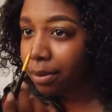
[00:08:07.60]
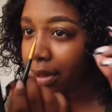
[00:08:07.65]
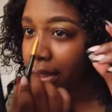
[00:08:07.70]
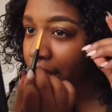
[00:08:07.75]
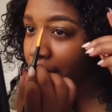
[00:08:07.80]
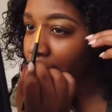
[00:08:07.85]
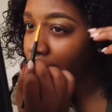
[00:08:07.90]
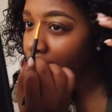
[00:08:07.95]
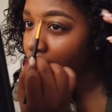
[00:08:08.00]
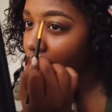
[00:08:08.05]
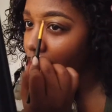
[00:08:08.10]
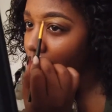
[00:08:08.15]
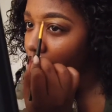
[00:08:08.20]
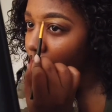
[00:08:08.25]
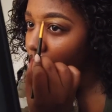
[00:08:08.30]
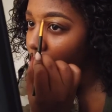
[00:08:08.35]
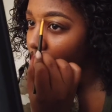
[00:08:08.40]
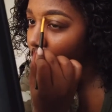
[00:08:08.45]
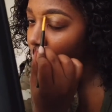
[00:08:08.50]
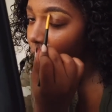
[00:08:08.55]
in,
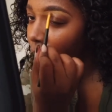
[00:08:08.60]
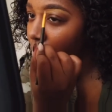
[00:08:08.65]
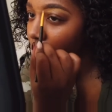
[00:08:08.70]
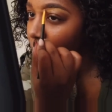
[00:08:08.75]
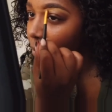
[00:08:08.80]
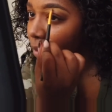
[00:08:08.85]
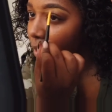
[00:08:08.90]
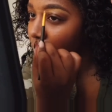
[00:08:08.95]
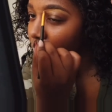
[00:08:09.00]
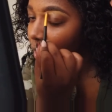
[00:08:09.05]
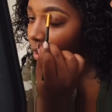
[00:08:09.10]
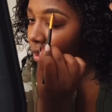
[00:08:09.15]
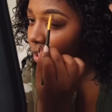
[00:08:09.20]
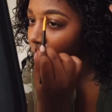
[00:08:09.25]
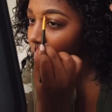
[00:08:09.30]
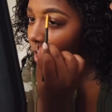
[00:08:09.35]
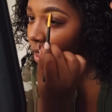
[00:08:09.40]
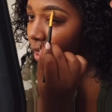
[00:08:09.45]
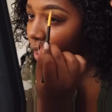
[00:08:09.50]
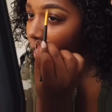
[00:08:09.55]
I'm
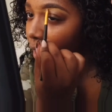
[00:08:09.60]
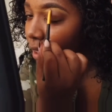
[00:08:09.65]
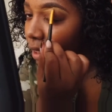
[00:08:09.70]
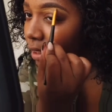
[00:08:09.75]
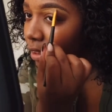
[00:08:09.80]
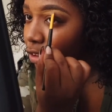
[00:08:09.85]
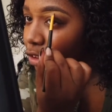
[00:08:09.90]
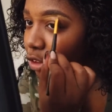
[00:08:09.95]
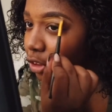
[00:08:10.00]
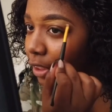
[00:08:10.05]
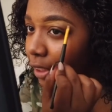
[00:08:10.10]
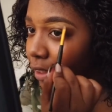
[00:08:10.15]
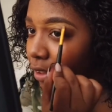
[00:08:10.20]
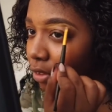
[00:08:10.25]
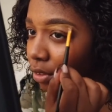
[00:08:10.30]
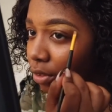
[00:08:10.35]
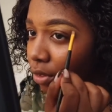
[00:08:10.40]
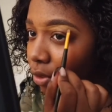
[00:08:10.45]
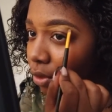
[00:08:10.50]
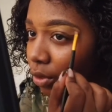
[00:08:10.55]
in a
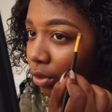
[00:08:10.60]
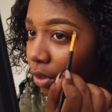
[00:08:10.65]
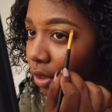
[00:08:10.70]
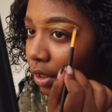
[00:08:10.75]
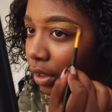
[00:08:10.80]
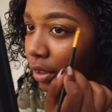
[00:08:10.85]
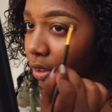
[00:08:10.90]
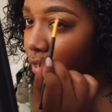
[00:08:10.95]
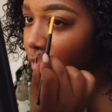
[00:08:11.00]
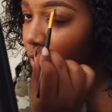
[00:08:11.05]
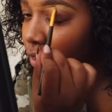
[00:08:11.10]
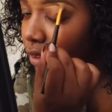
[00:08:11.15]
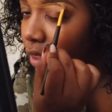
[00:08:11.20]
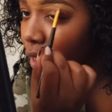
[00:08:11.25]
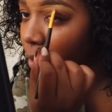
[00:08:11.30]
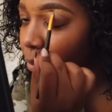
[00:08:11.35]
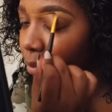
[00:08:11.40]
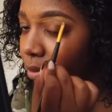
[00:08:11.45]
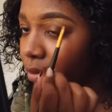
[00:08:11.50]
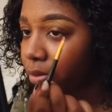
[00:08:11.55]
Channel Orange
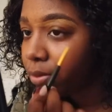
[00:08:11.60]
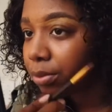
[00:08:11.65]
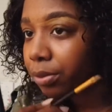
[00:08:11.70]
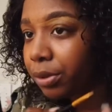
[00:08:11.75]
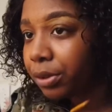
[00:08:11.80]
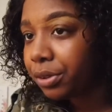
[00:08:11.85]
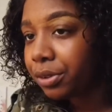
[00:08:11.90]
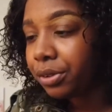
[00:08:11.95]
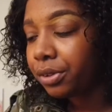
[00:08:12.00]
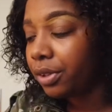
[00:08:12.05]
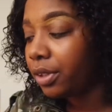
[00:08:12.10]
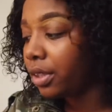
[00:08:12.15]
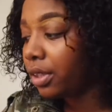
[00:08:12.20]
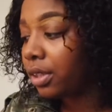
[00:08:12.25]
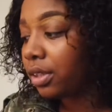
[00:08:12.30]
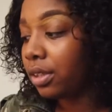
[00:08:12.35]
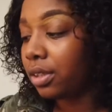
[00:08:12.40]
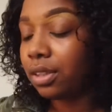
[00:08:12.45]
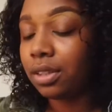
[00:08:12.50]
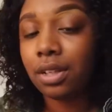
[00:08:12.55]
type of mood.
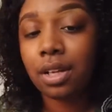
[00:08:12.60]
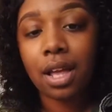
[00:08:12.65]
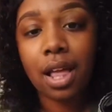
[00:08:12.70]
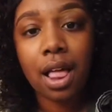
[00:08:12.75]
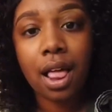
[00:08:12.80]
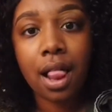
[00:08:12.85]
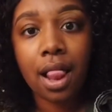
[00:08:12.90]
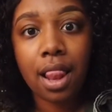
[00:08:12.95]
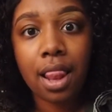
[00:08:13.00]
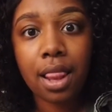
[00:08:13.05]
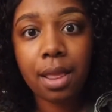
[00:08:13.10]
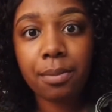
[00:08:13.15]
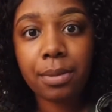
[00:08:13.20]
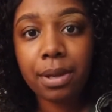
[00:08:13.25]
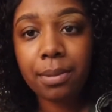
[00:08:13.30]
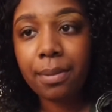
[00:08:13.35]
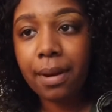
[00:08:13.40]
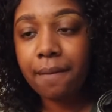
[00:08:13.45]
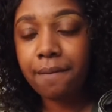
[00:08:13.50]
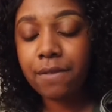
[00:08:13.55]
Let me
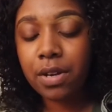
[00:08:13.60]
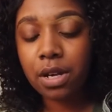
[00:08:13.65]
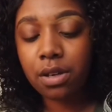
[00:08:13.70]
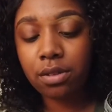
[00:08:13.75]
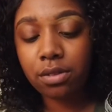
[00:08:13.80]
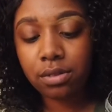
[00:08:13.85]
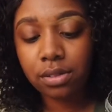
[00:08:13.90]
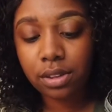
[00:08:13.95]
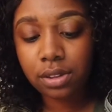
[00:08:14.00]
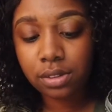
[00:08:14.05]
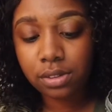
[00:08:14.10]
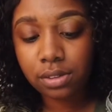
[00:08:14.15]
get my phone.